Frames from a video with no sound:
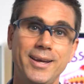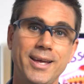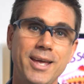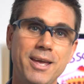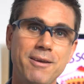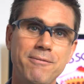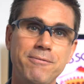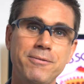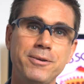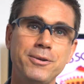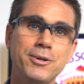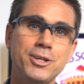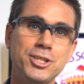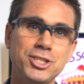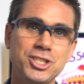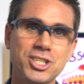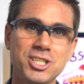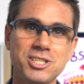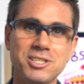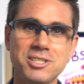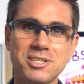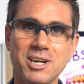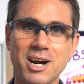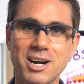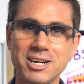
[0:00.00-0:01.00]
If you're
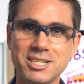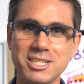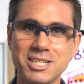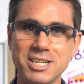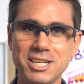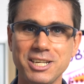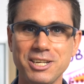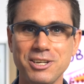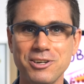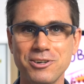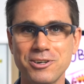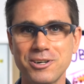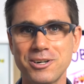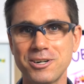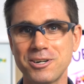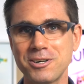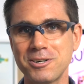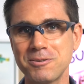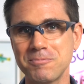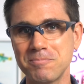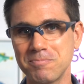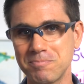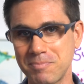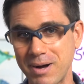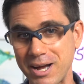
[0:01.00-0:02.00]
just starting in
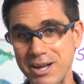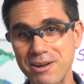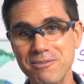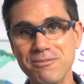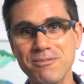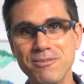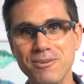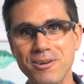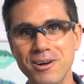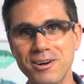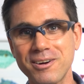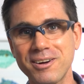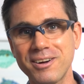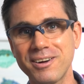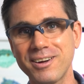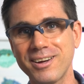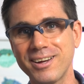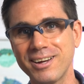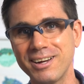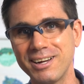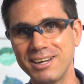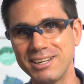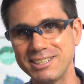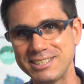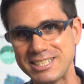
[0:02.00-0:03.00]
your
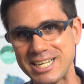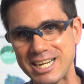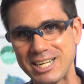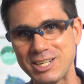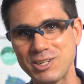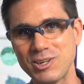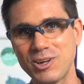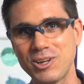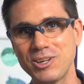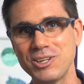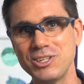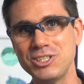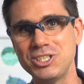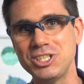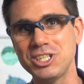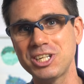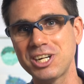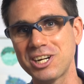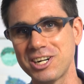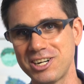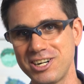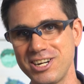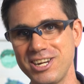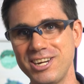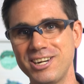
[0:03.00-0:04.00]
biofloc technology
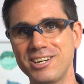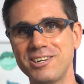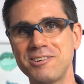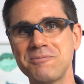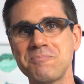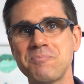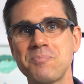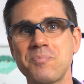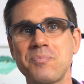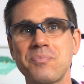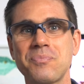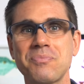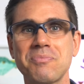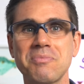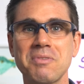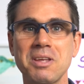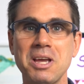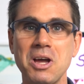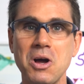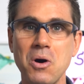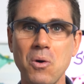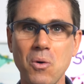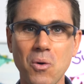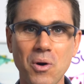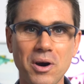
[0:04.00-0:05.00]
career,
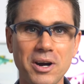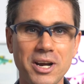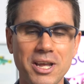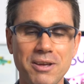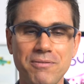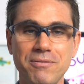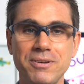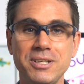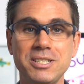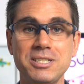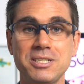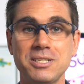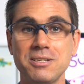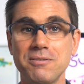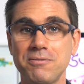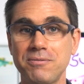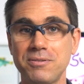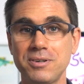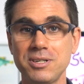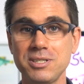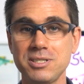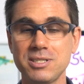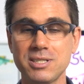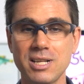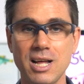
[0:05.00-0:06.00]
or if it's the
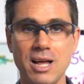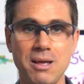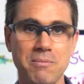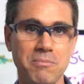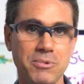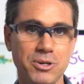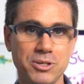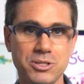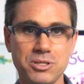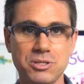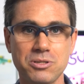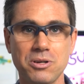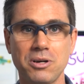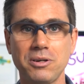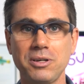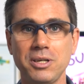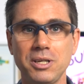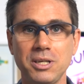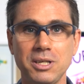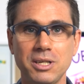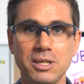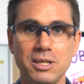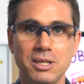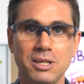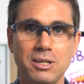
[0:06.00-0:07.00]
first time you're
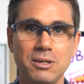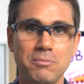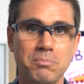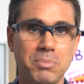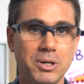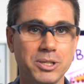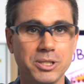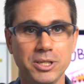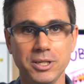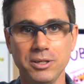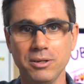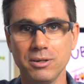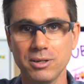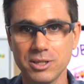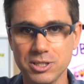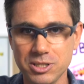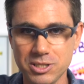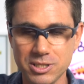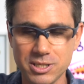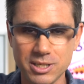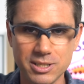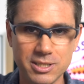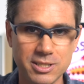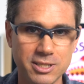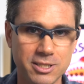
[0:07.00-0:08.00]
stocking a particular
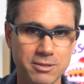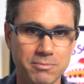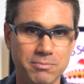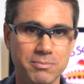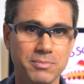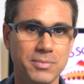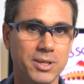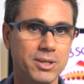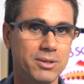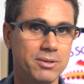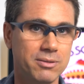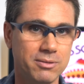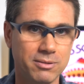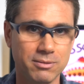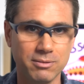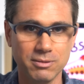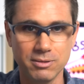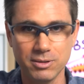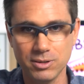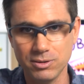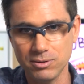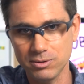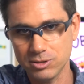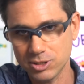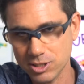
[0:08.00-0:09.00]
system,
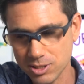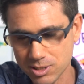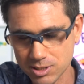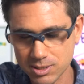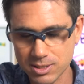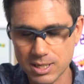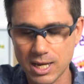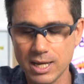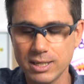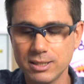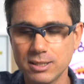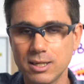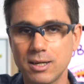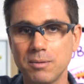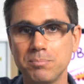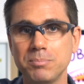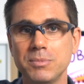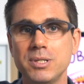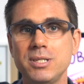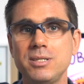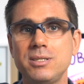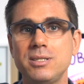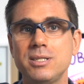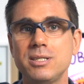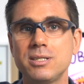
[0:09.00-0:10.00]
you just set up
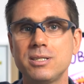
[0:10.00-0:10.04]
this